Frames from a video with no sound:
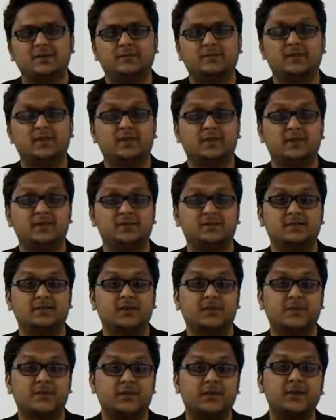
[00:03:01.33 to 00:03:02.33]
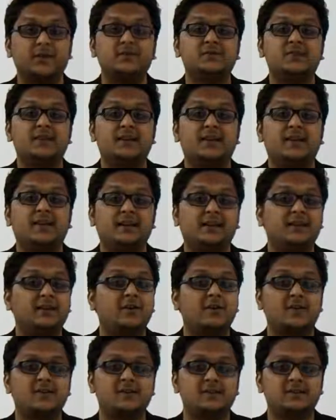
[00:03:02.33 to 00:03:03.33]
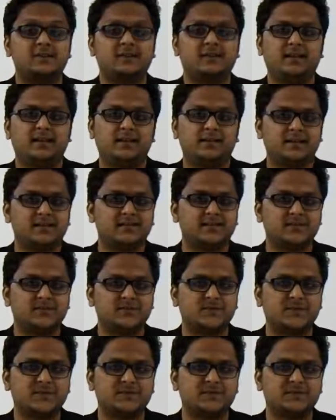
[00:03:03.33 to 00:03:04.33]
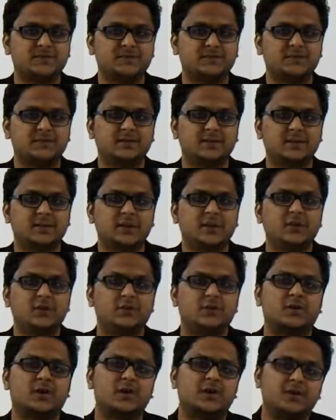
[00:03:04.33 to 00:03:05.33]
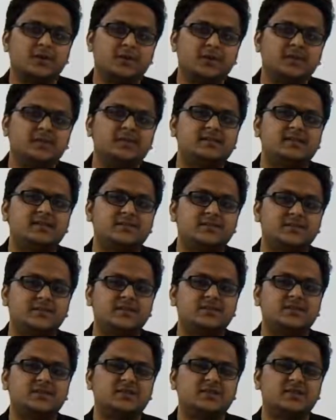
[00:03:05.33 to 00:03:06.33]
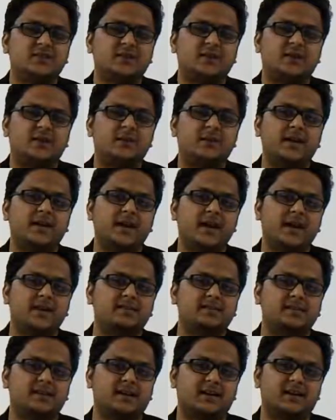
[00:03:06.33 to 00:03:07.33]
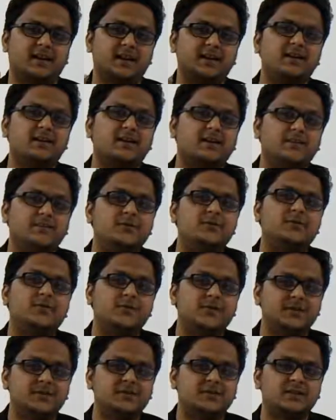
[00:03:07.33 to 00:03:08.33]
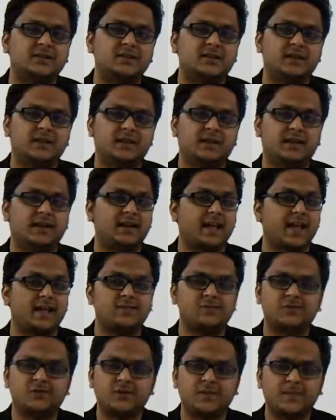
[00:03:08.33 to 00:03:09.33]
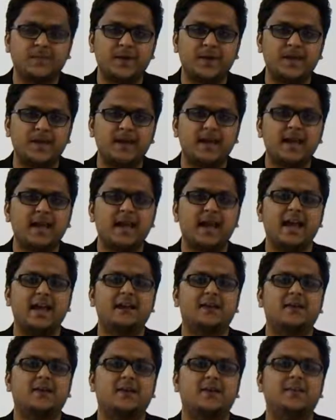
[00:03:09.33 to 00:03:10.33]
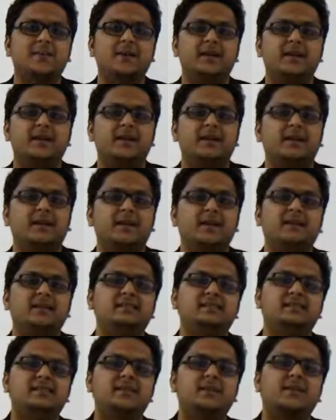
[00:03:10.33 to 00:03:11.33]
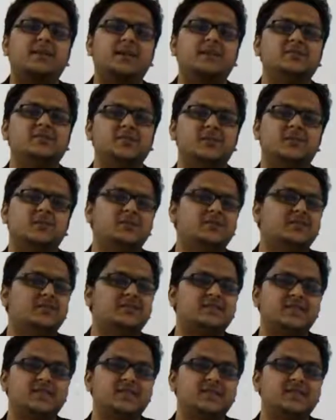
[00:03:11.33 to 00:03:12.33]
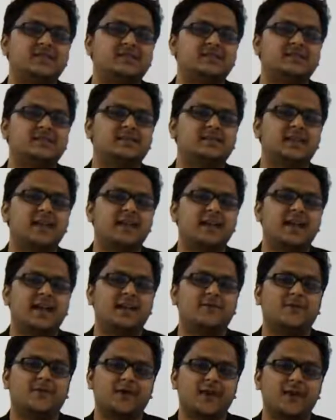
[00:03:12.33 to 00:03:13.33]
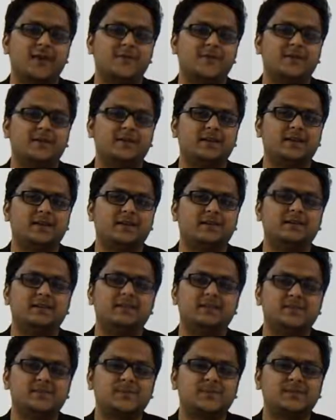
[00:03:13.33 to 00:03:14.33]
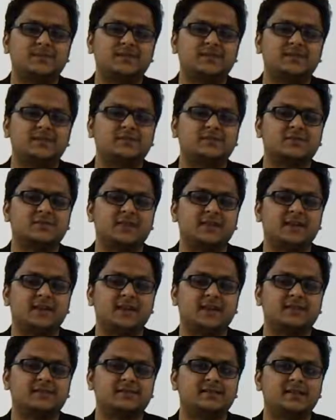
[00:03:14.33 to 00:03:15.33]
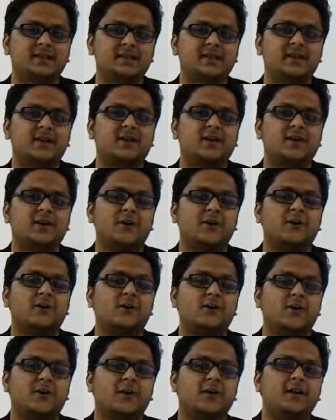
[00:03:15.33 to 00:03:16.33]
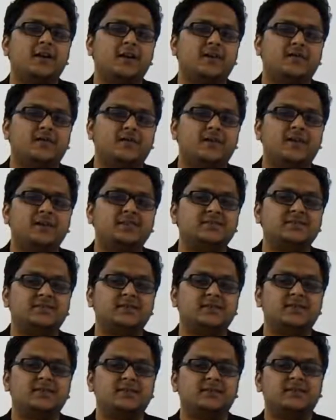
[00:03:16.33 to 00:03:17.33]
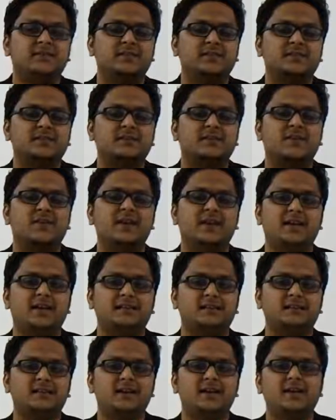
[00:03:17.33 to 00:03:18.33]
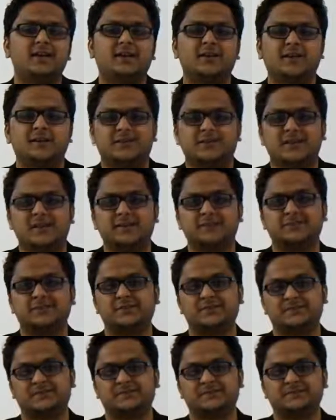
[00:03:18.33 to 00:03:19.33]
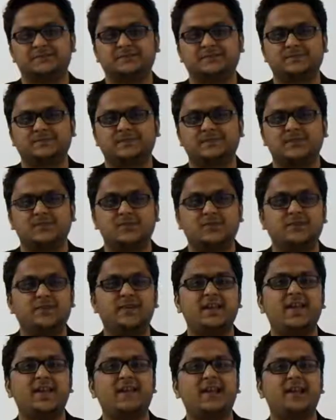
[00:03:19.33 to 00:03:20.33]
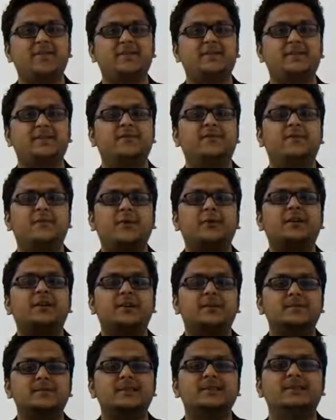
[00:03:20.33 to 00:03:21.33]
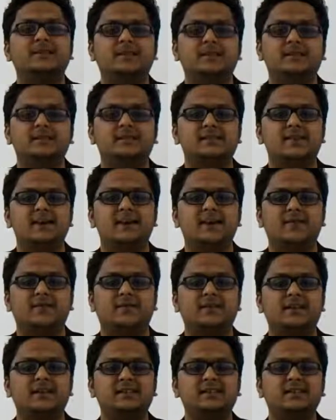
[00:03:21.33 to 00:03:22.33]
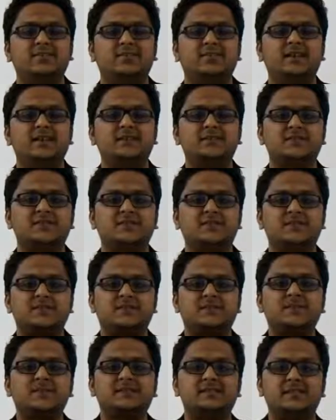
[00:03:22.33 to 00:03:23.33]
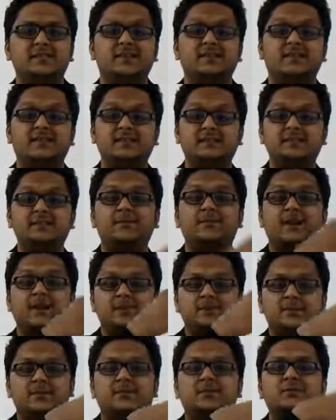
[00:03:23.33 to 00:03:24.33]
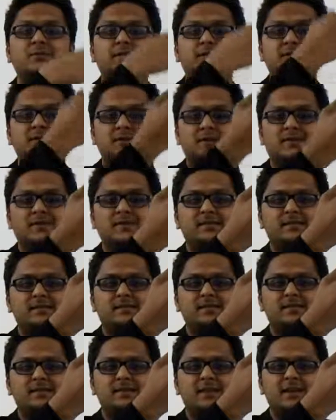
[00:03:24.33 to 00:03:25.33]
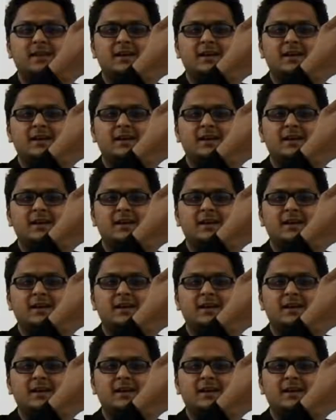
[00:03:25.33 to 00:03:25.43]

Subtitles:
Because the producer are getting loss in this situation. To control this situation, government has again come to the picture. It has to repair, and government are increasing the price of goods and services. And what happened? This process is called as control on deflation, which is called as reflation. So we are having 4 terms in this. One is inflation, which means increasing price of goods and services.